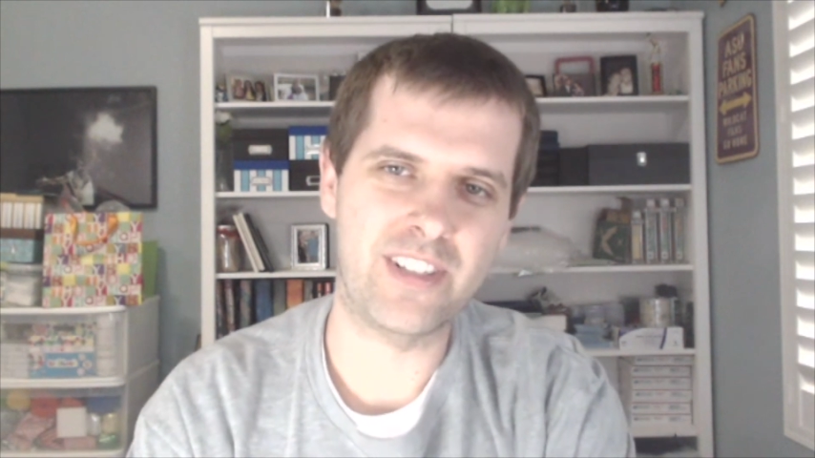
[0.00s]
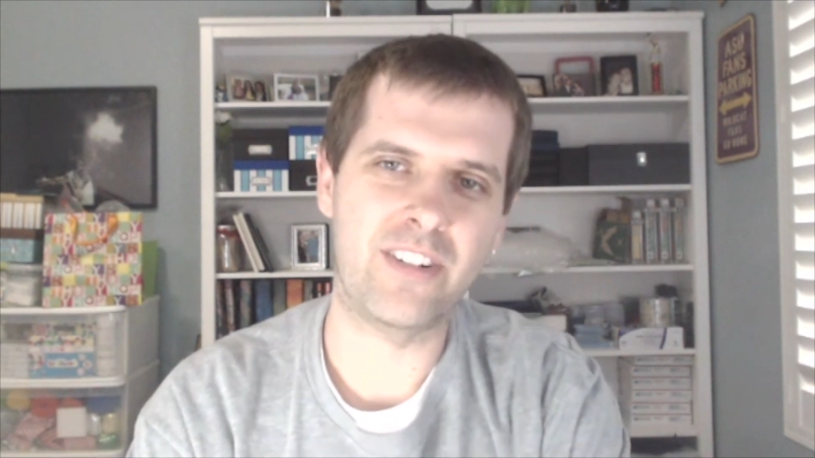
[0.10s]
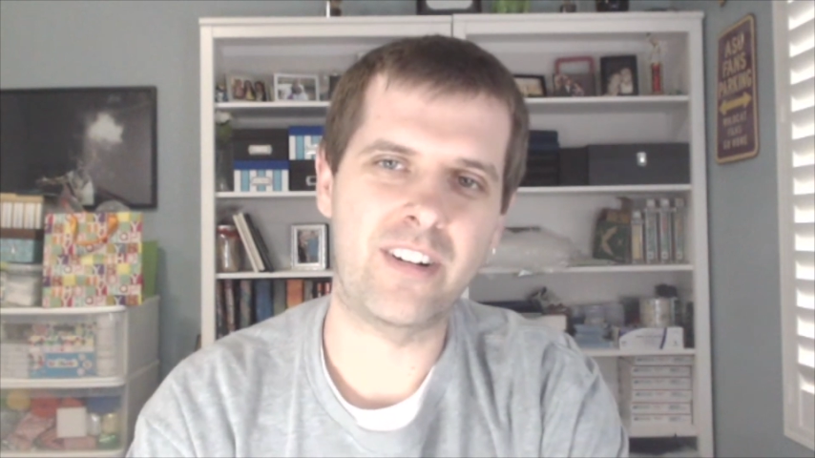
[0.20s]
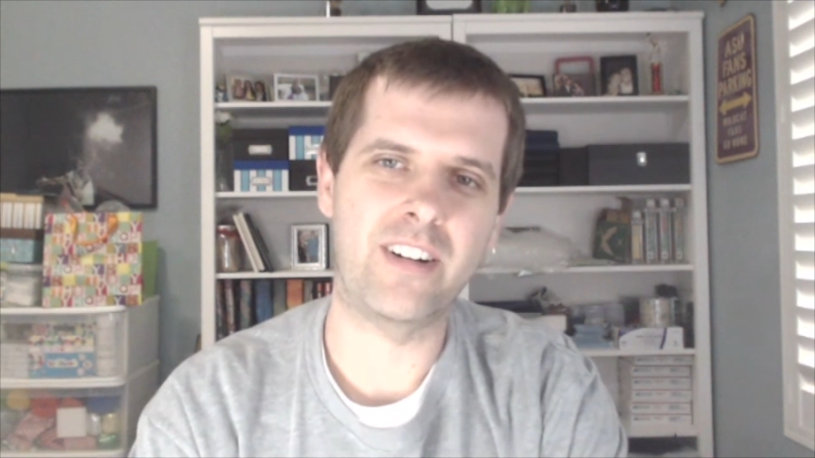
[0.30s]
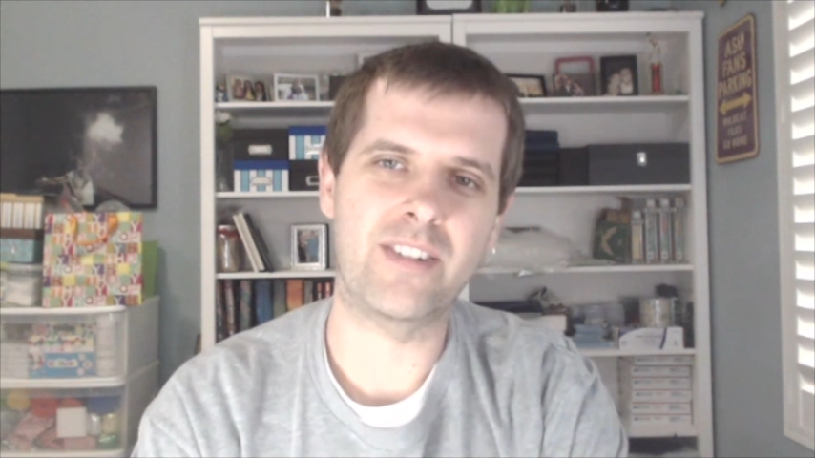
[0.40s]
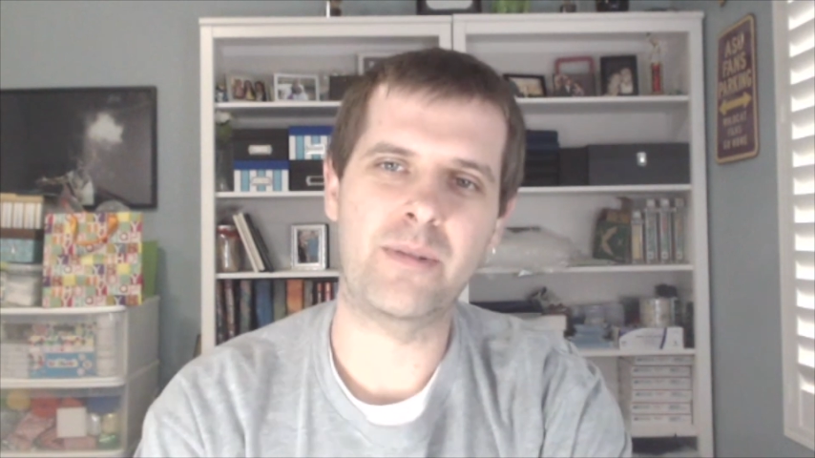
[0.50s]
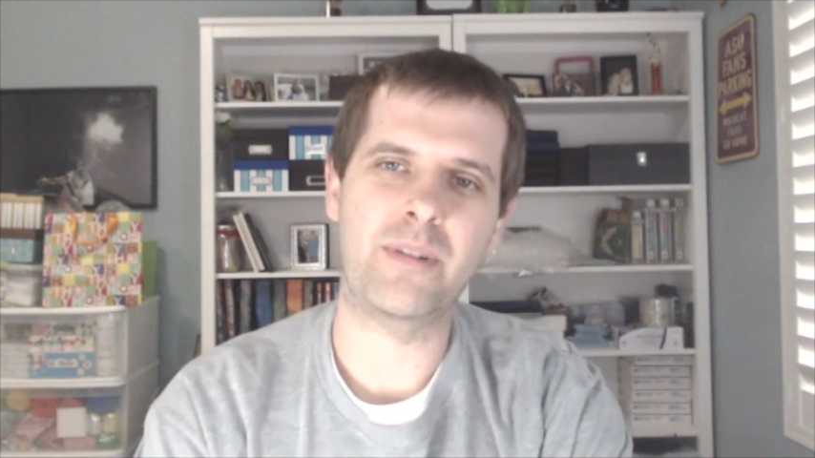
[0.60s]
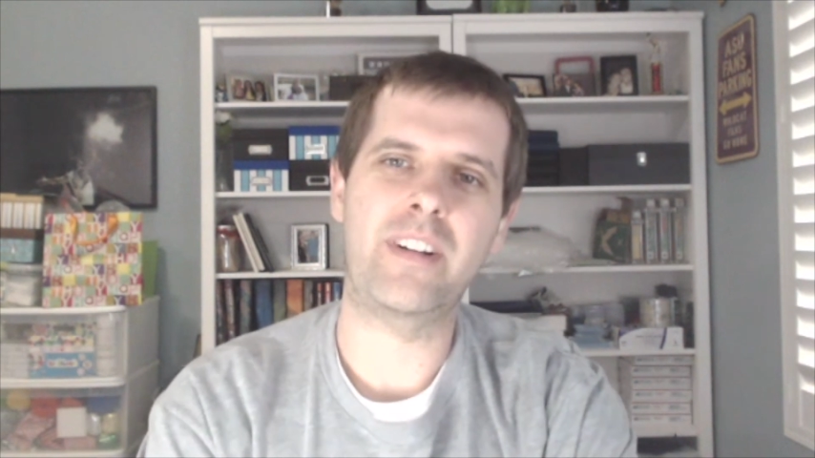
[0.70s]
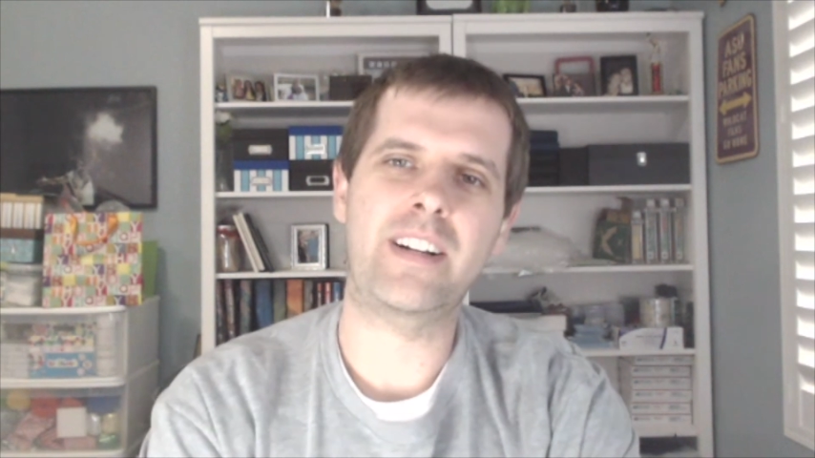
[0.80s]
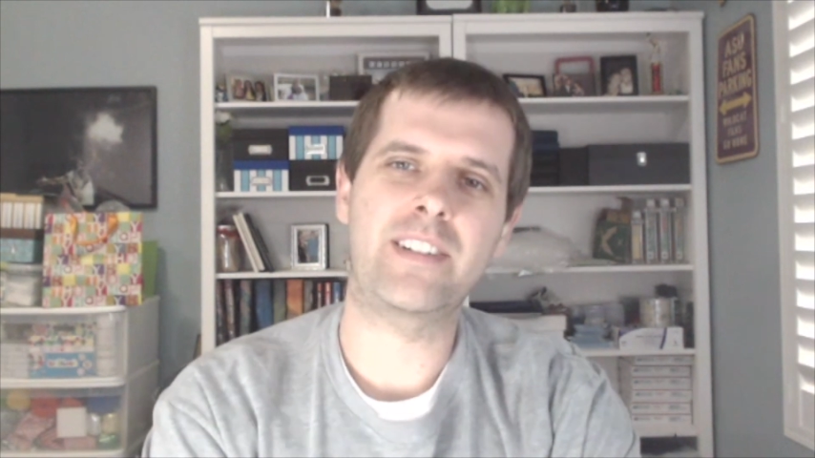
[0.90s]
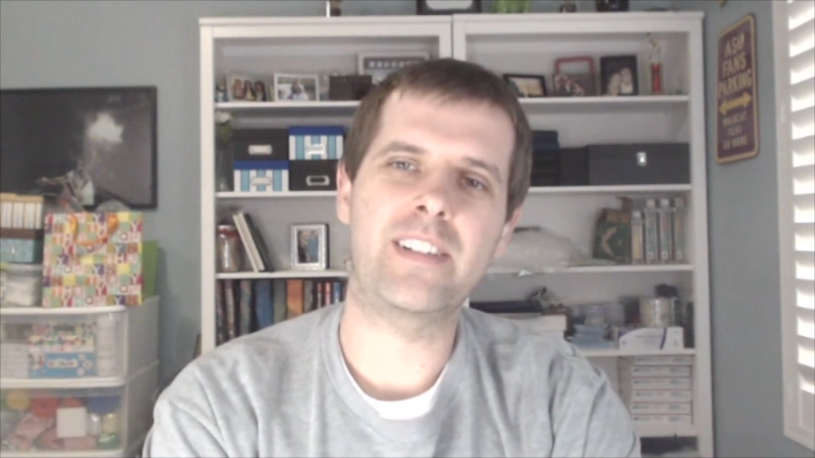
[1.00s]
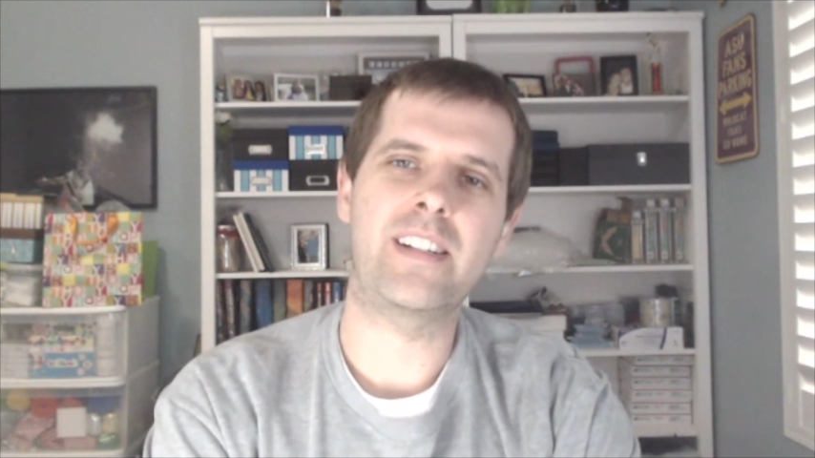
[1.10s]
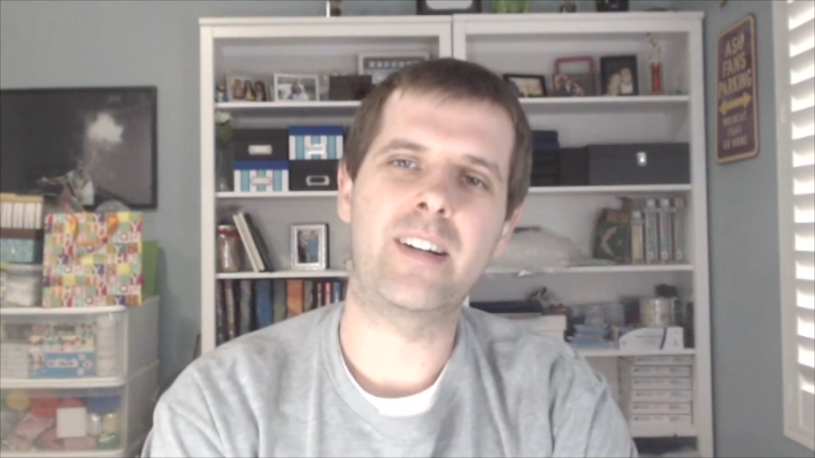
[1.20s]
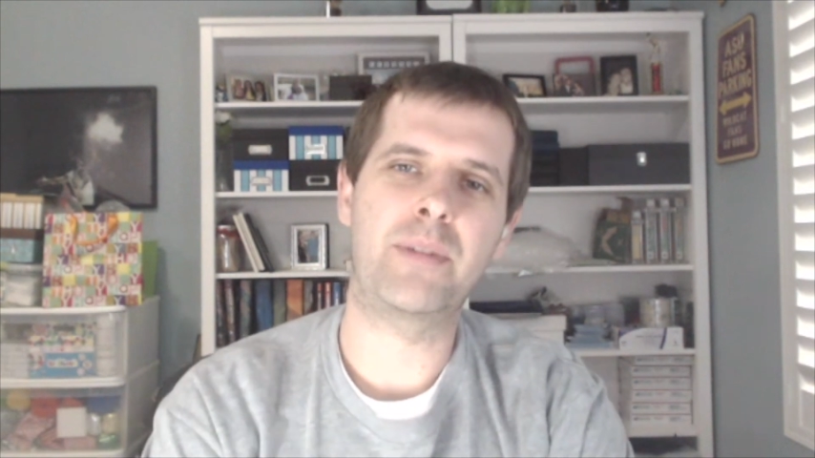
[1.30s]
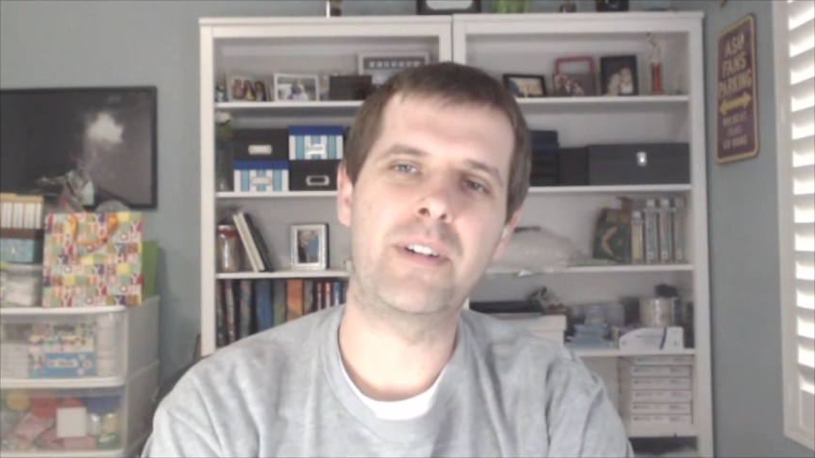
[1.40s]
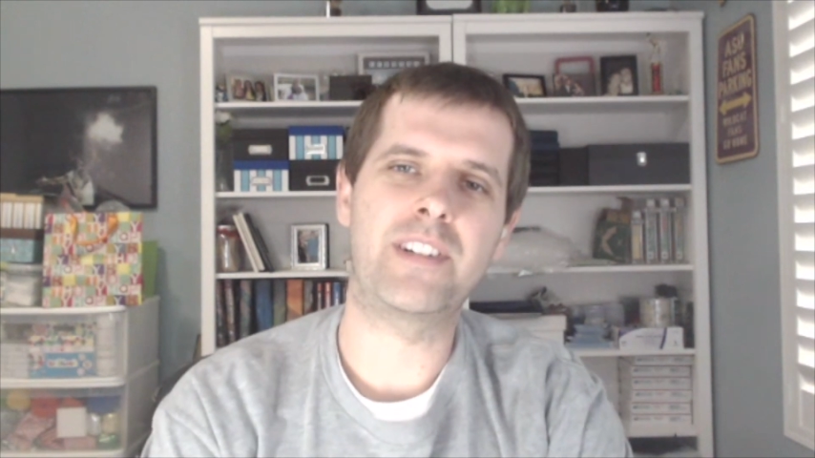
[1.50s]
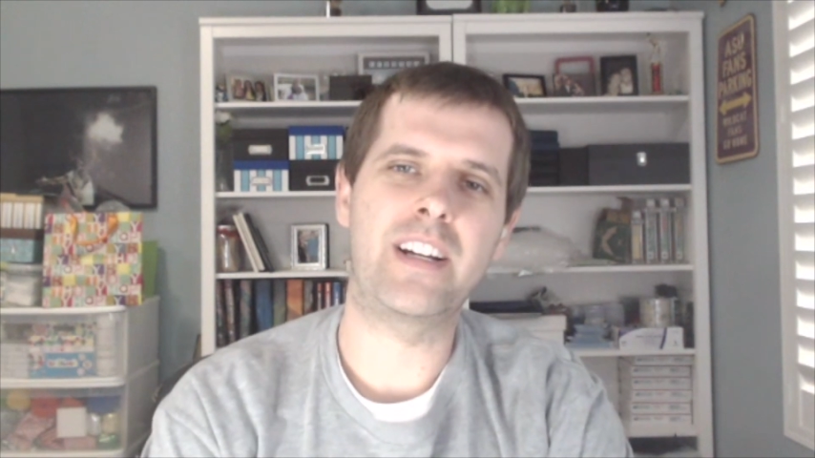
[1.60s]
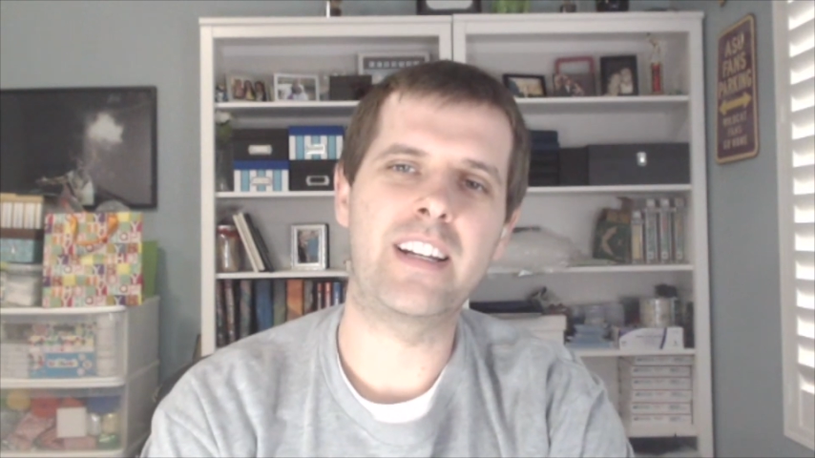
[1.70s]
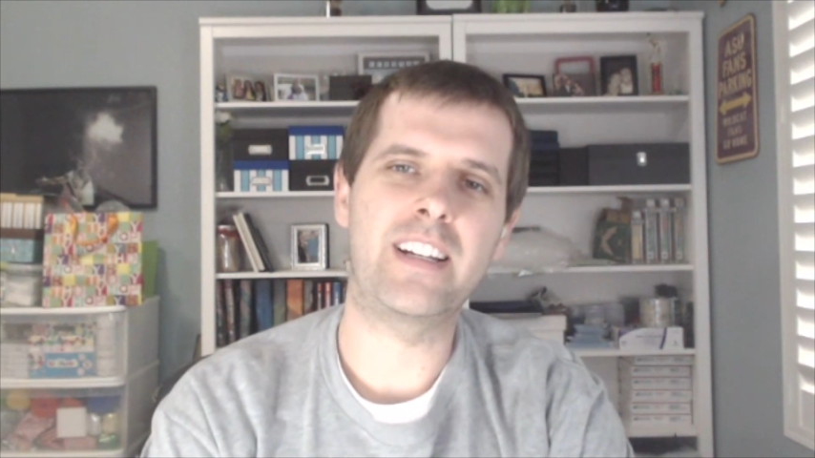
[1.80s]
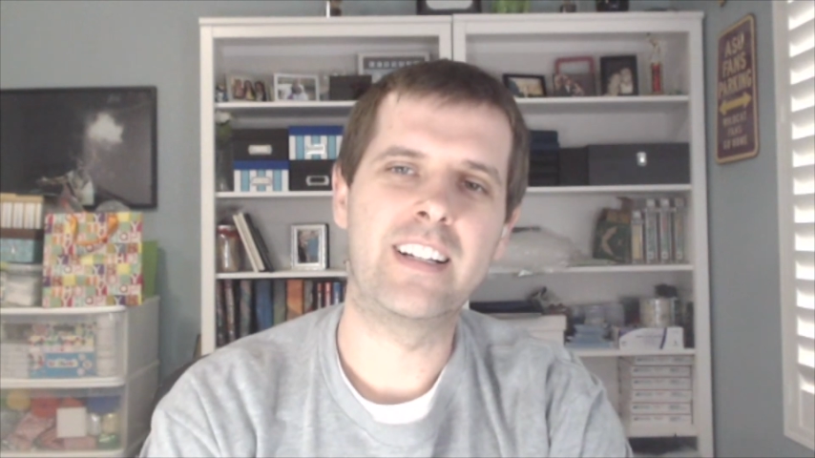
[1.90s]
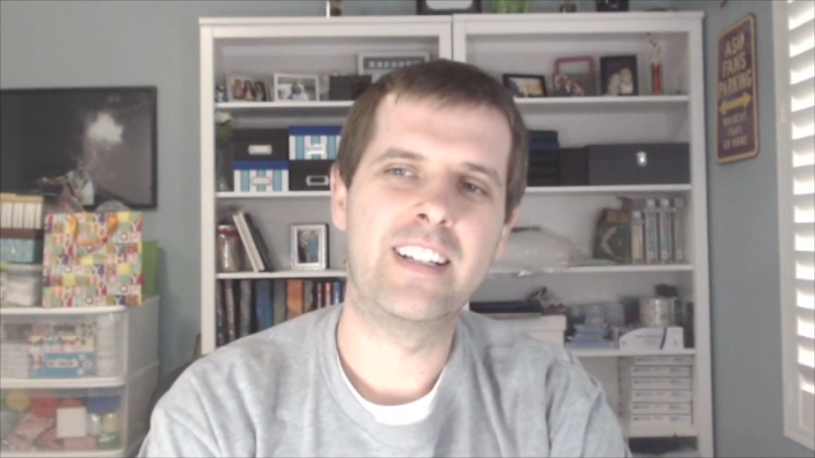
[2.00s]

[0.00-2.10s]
know cards where they're actually appreciating.